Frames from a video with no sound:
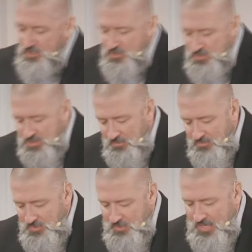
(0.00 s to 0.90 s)
to you, some
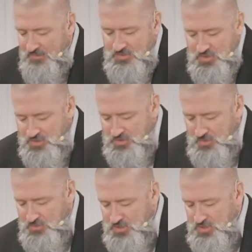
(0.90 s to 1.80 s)
of you have in your
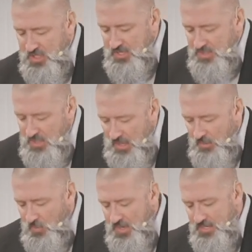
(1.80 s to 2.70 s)
scriptures
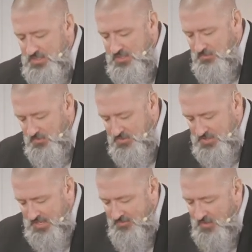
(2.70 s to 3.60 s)
Yahweh. Some of
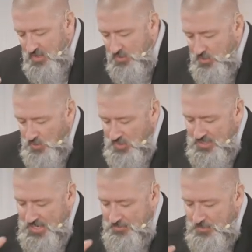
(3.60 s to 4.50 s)
us have
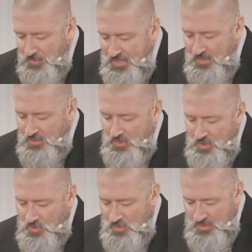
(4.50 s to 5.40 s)
Lord, capital
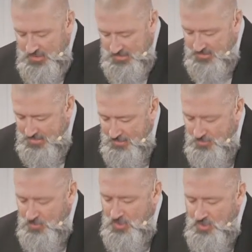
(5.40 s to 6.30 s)
L-O,
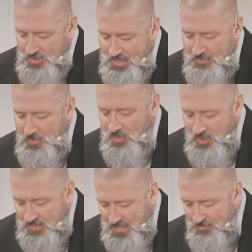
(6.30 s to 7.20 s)
capital O, capital
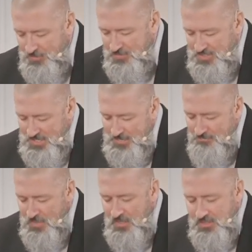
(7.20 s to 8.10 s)
R, capital
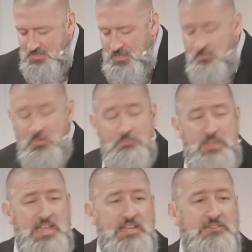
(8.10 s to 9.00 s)
D. Some
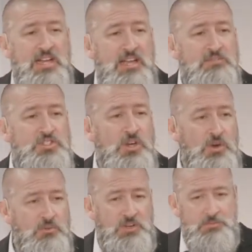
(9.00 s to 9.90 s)
may even have
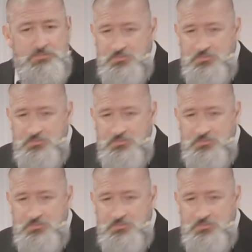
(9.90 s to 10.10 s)
Jehovah.